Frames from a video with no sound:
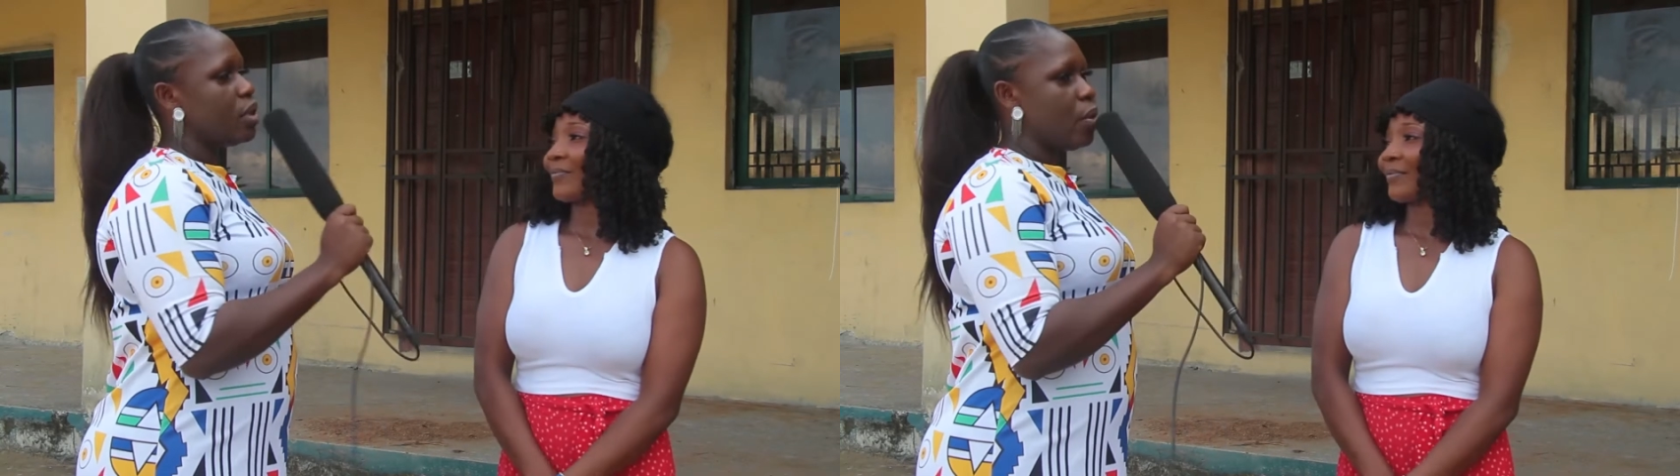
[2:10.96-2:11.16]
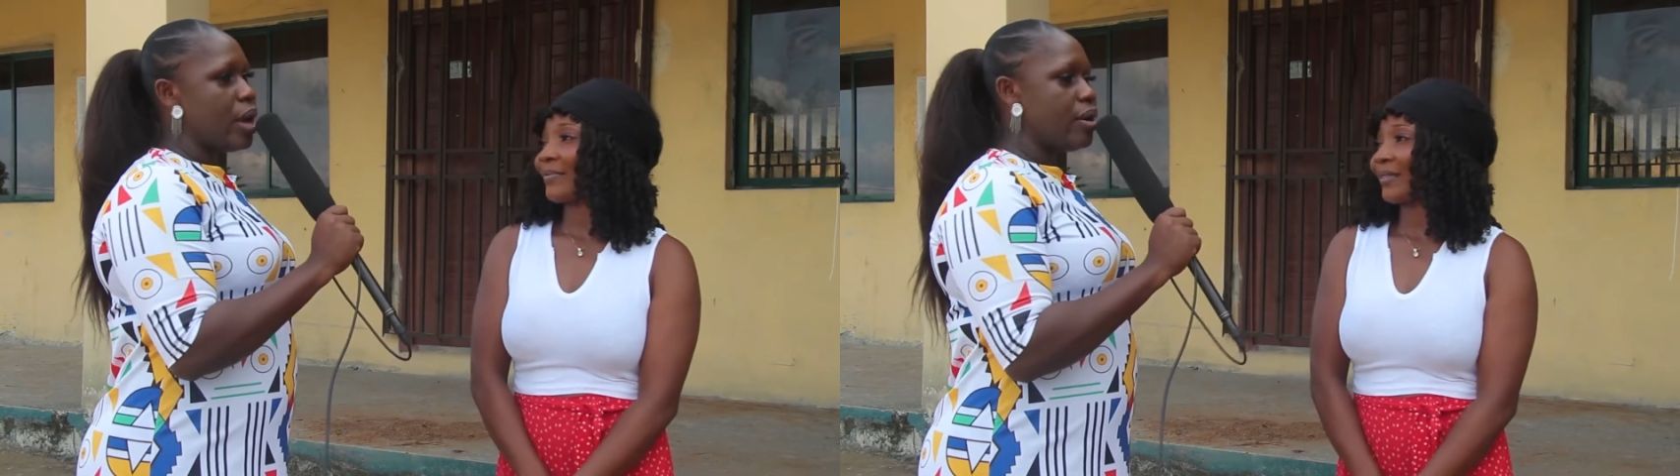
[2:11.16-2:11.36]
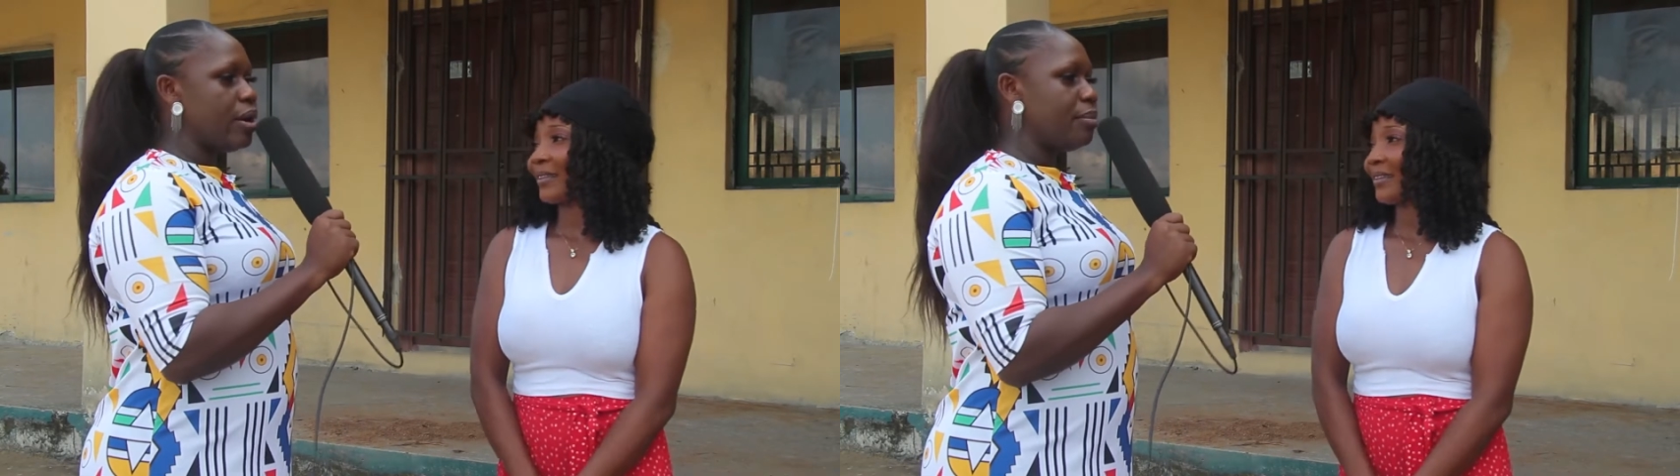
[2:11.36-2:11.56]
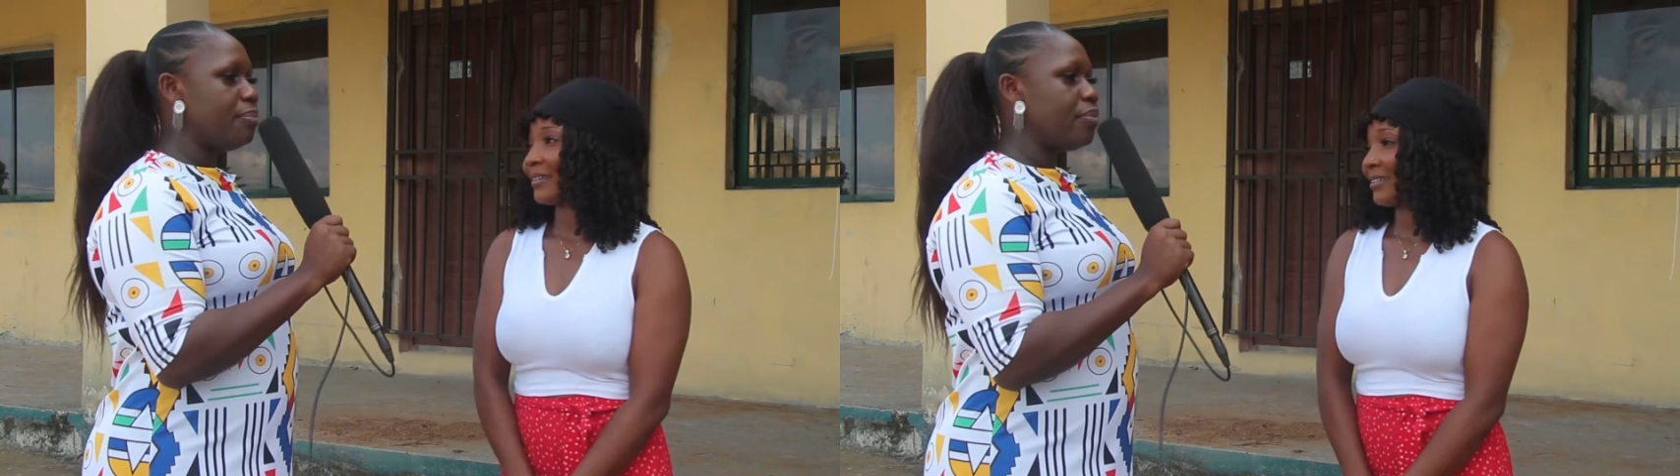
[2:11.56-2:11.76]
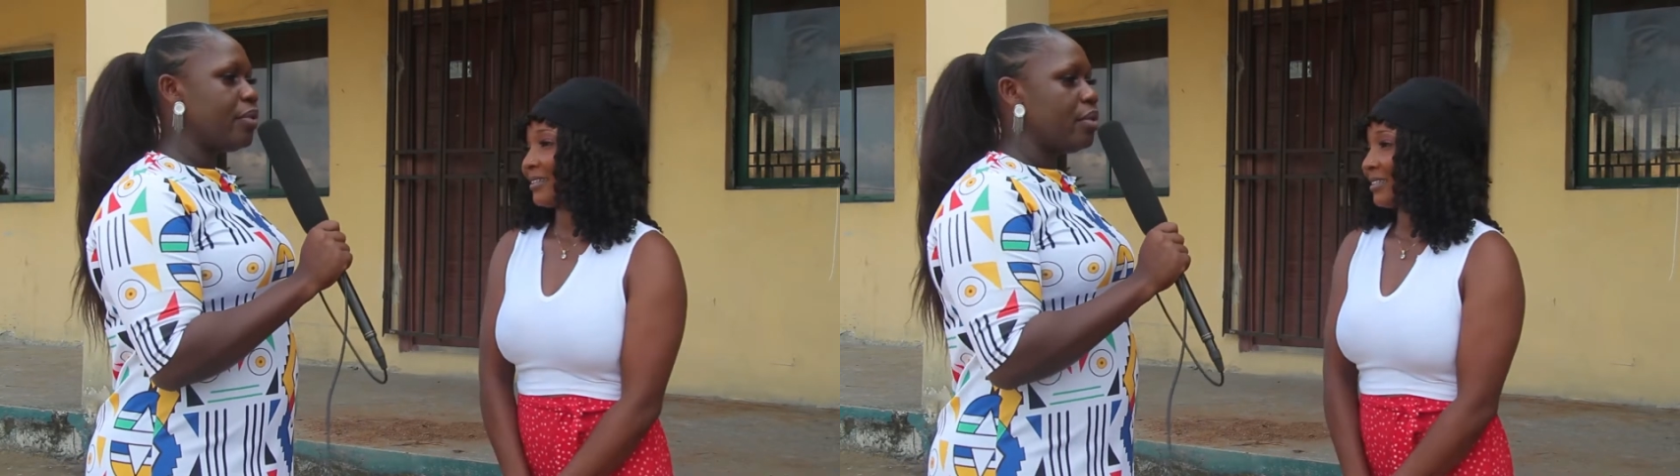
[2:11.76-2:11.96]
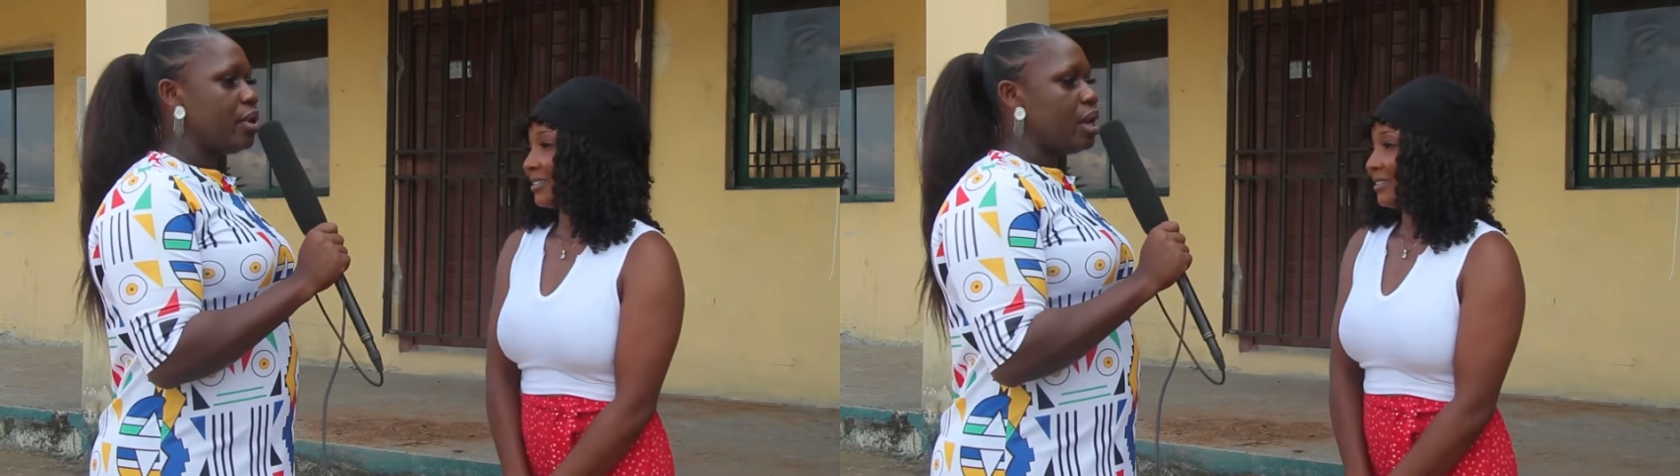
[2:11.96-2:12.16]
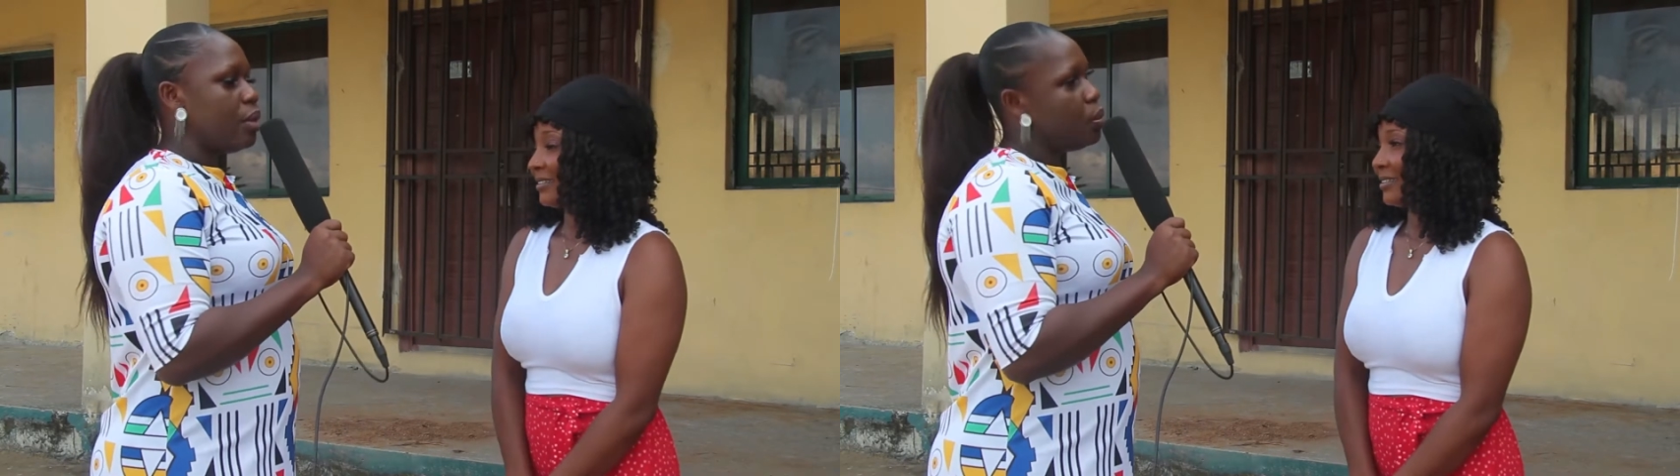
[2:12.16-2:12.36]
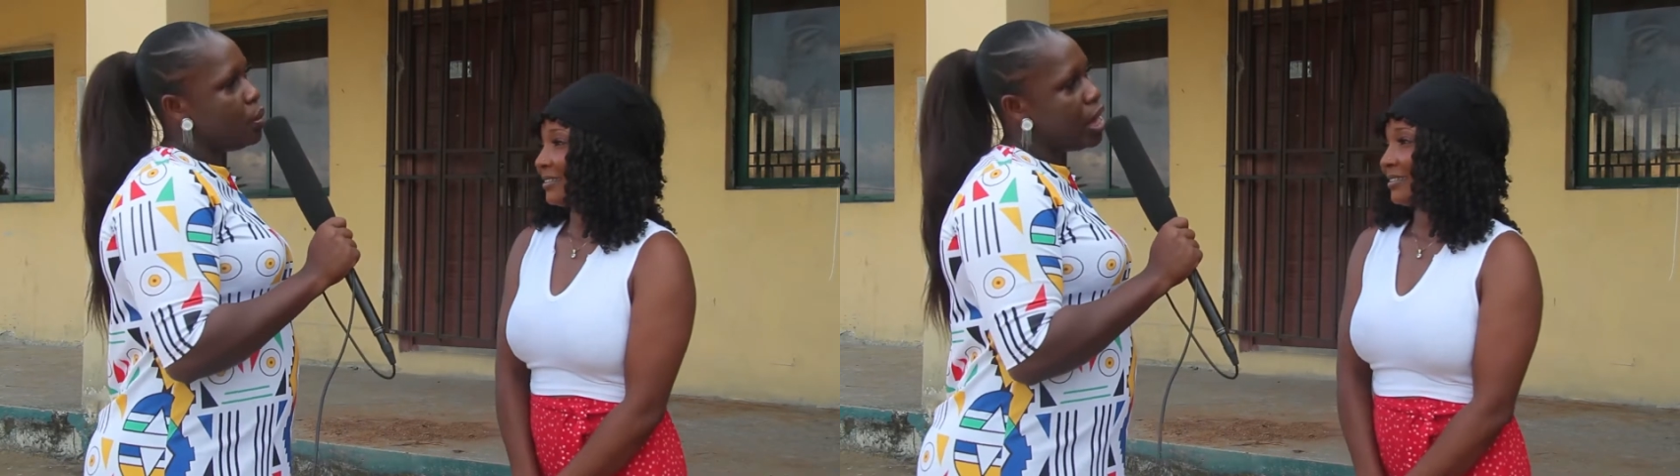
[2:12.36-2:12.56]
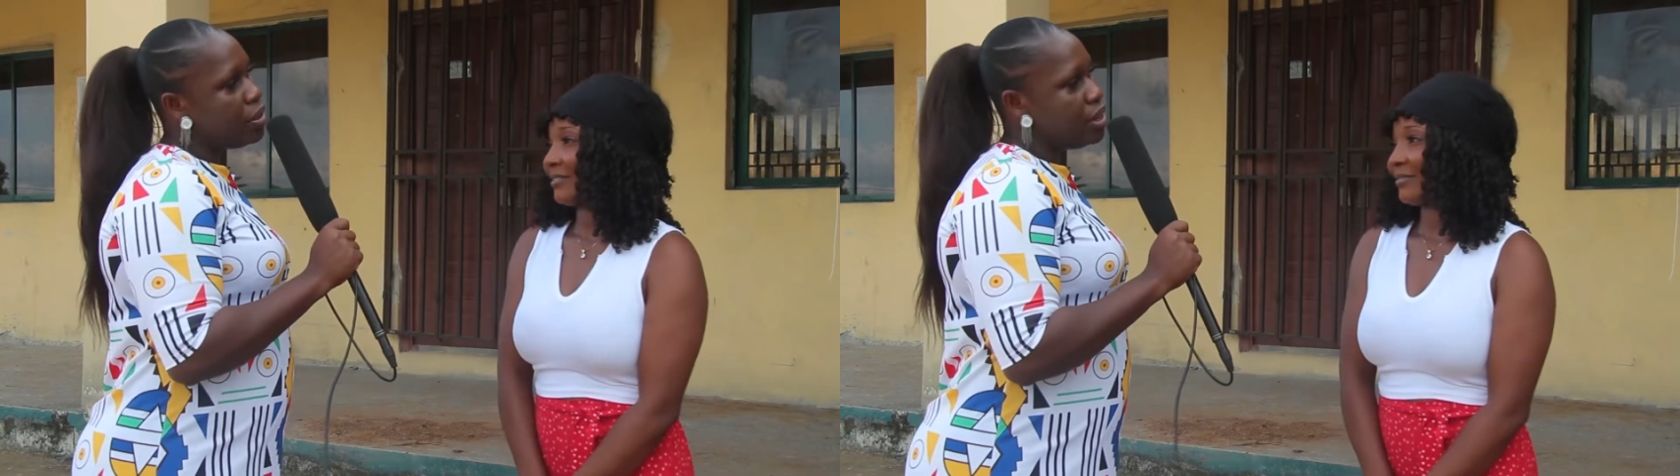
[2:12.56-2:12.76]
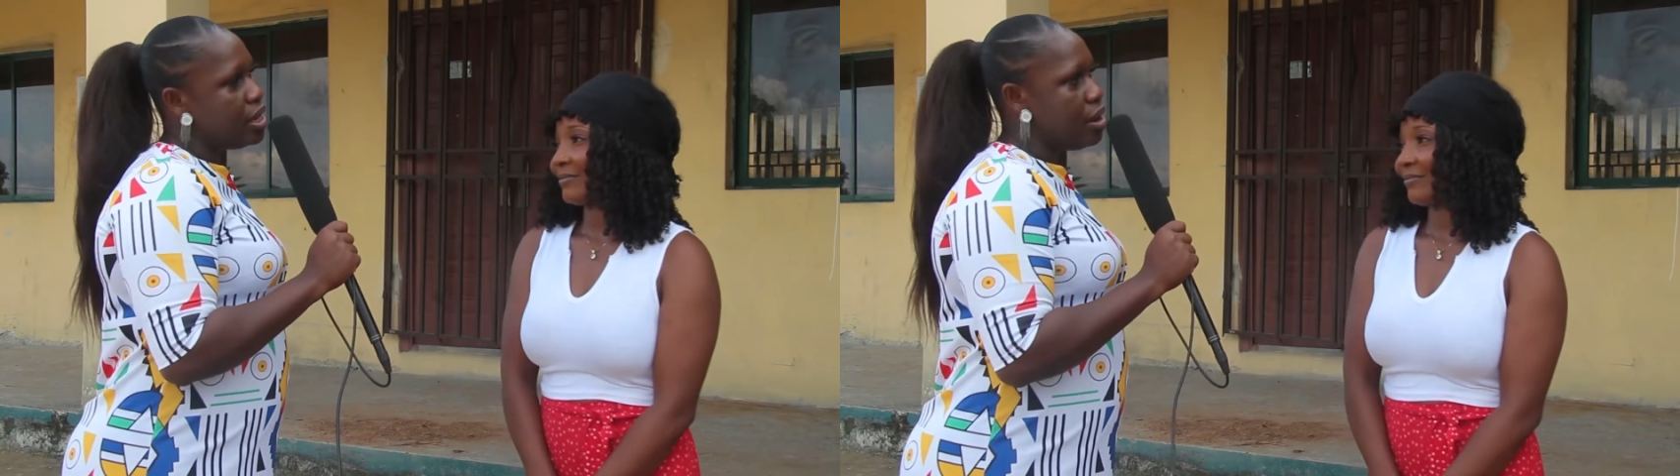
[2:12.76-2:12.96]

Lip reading: You're welcome. We are going